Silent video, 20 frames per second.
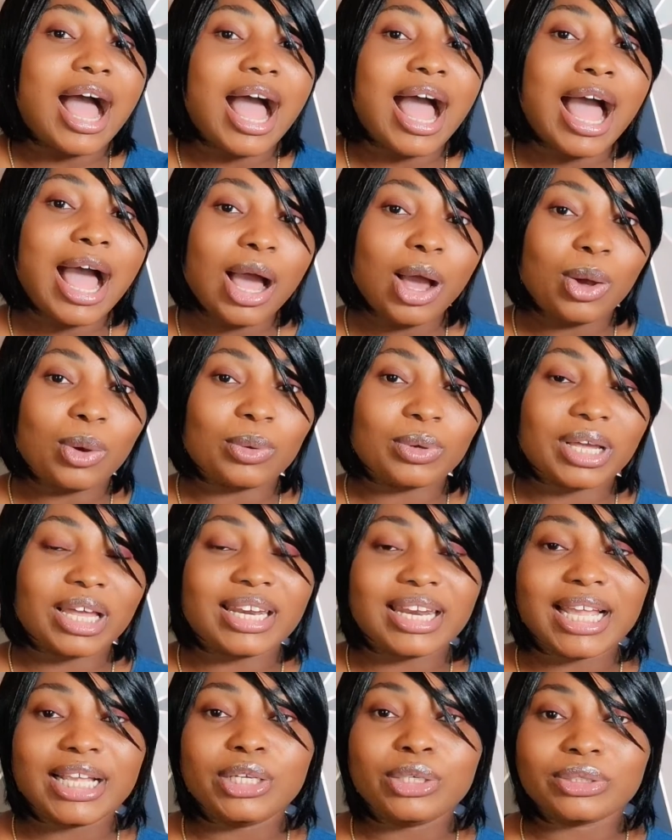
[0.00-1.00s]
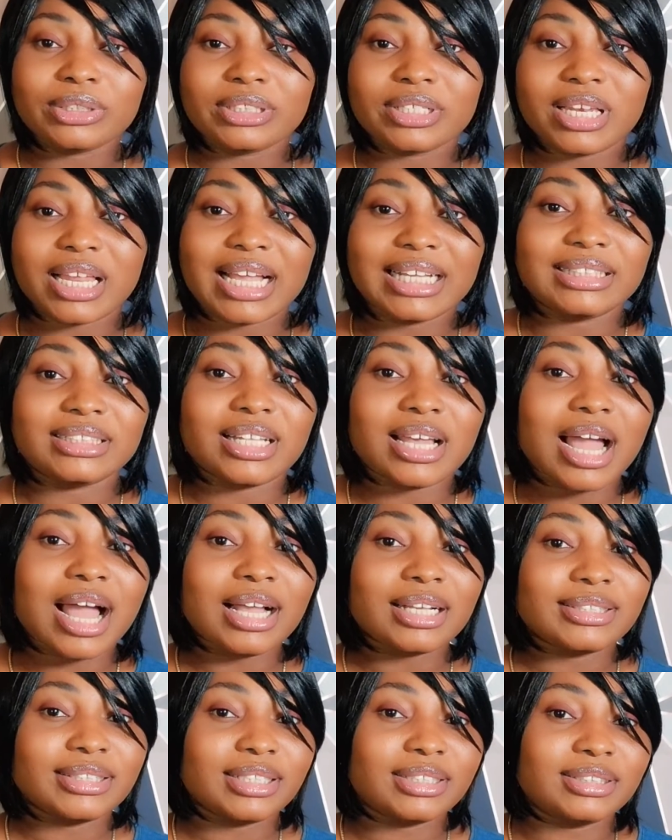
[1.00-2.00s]
How can I utilize the
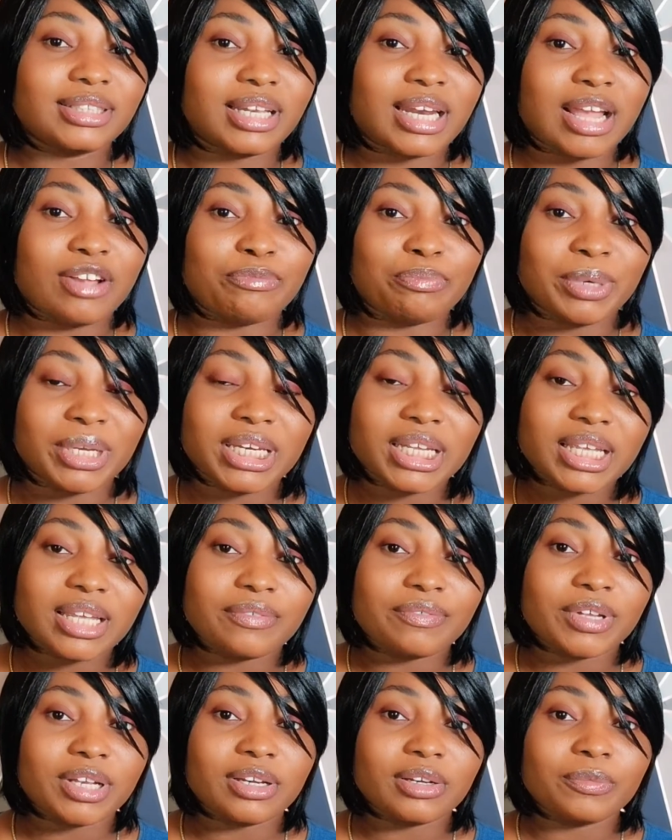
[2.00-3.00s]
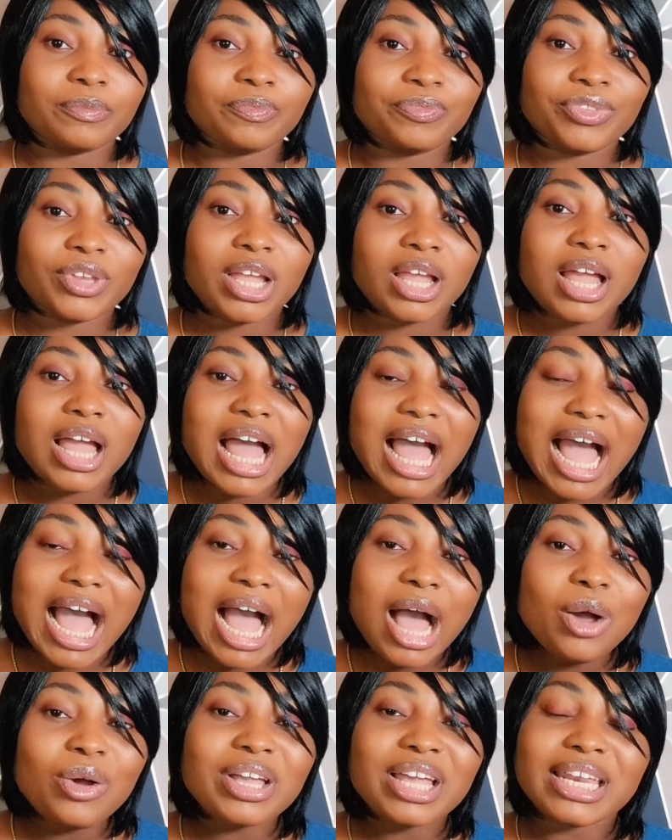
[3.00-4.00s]
access that I've been given?
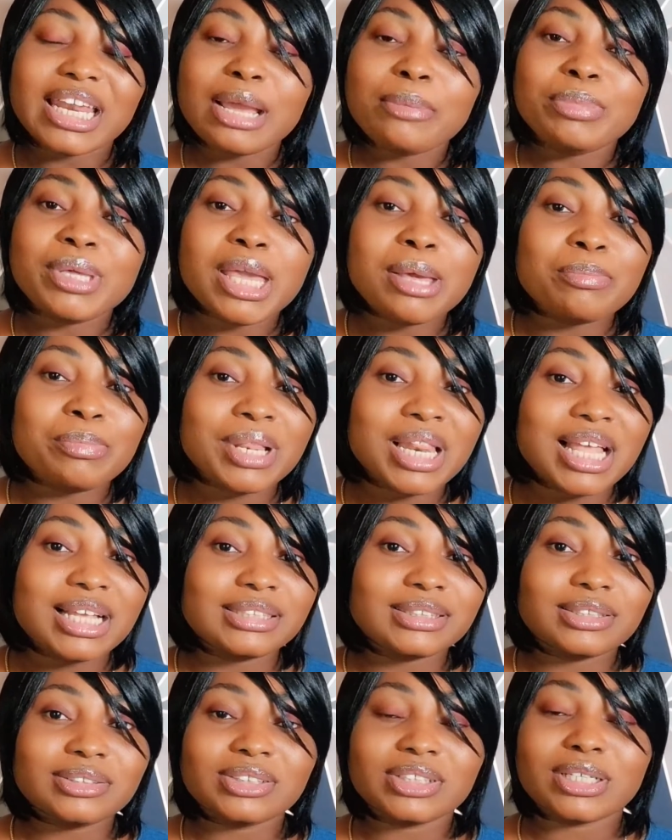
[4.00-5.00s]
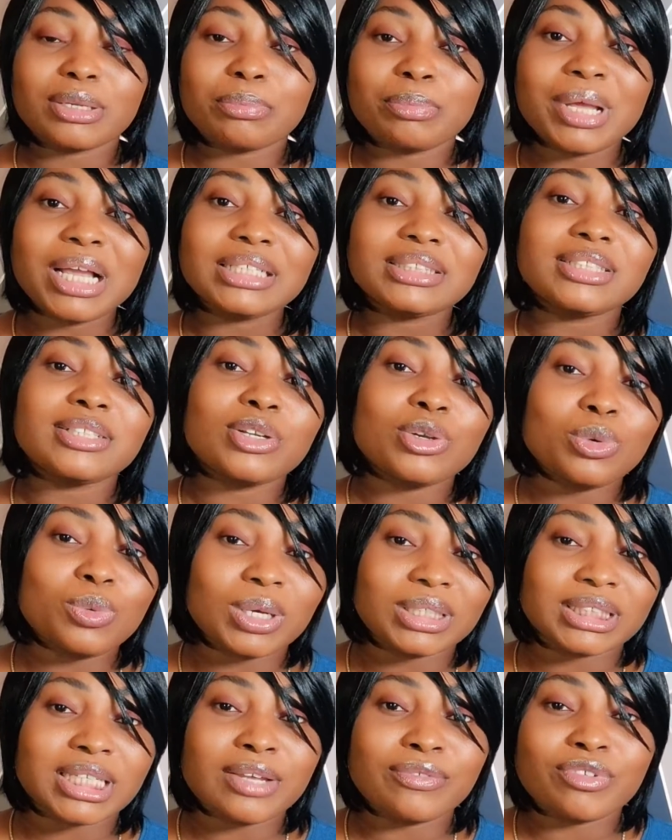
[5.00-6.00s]
How can I be a blessing to the person who
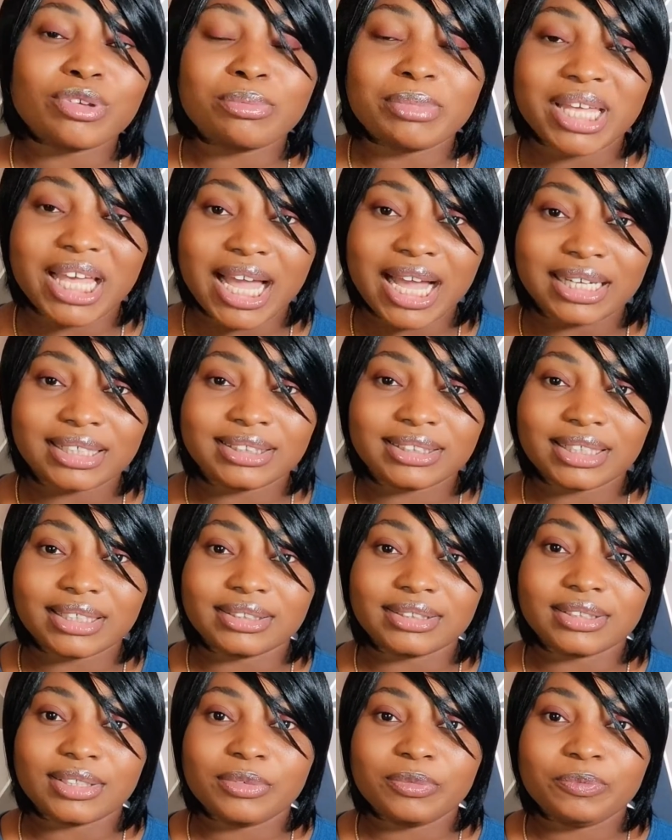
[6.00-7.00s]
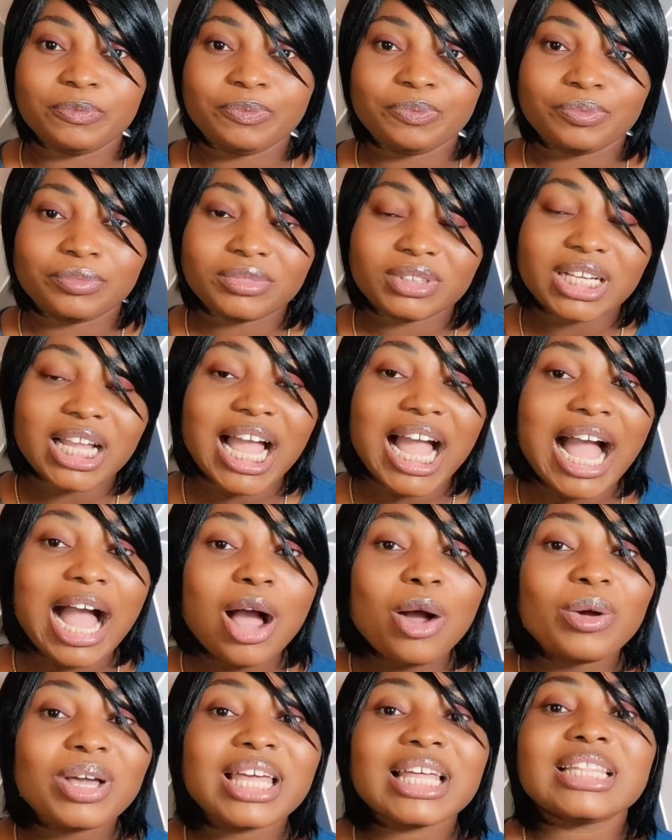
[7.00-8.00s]
has given me access?
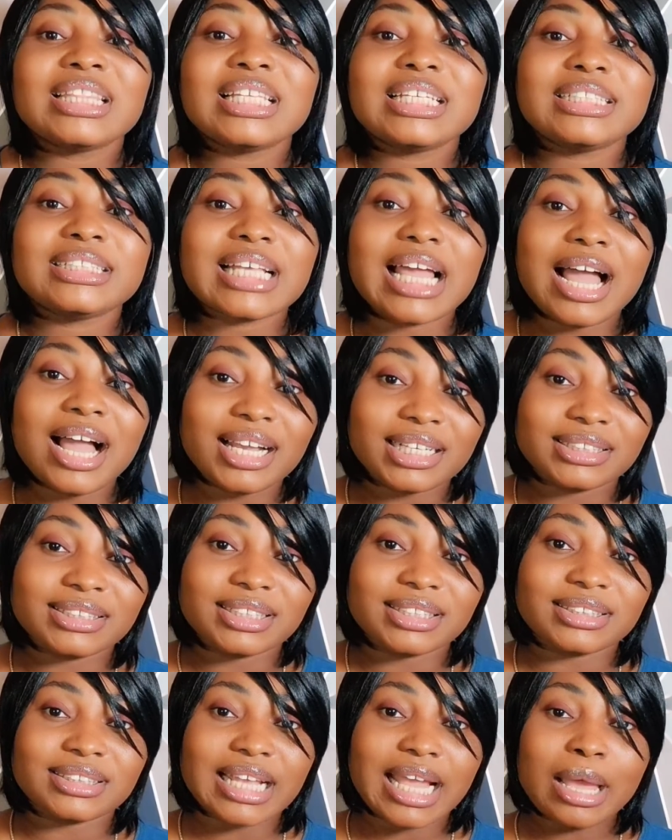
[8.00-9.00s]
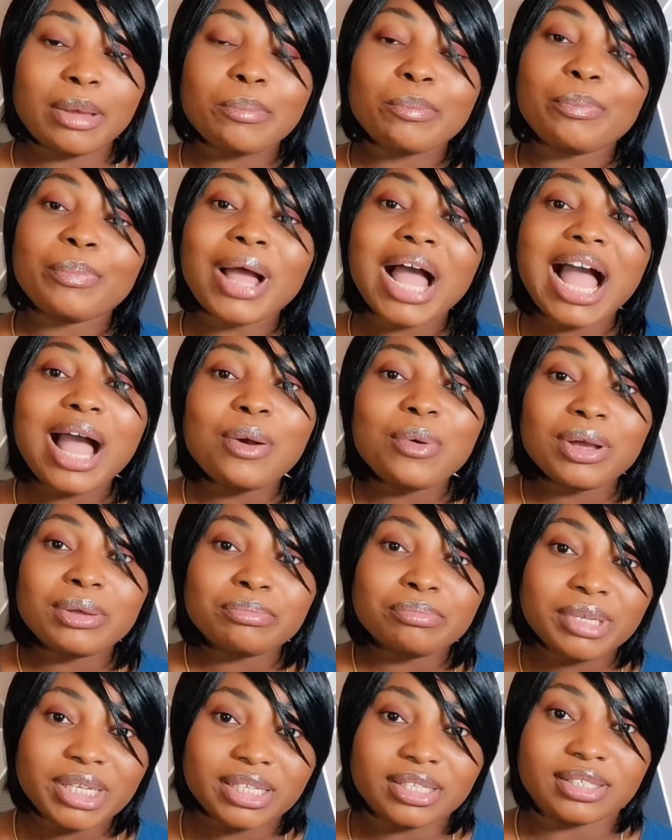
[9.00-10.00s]
How can this access empower
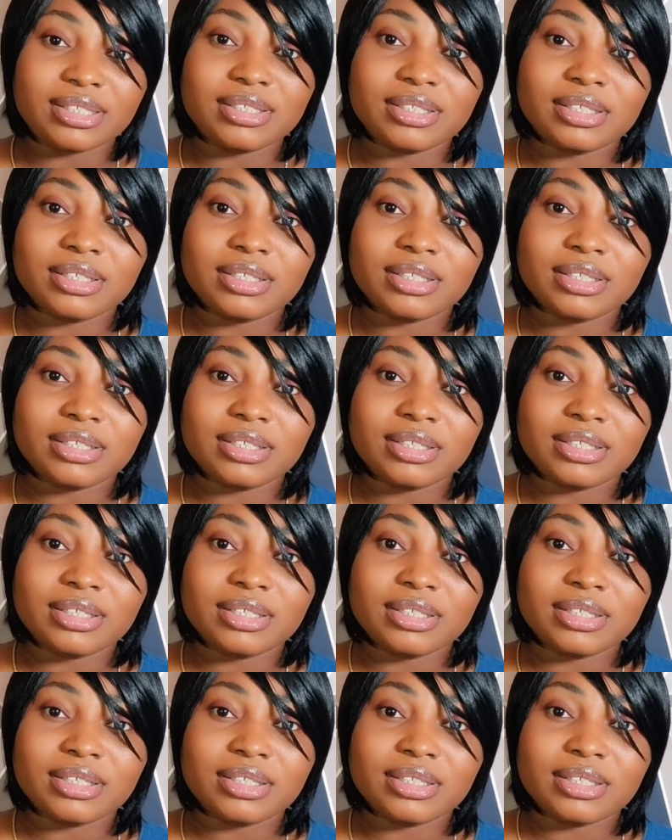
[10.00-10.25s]
me?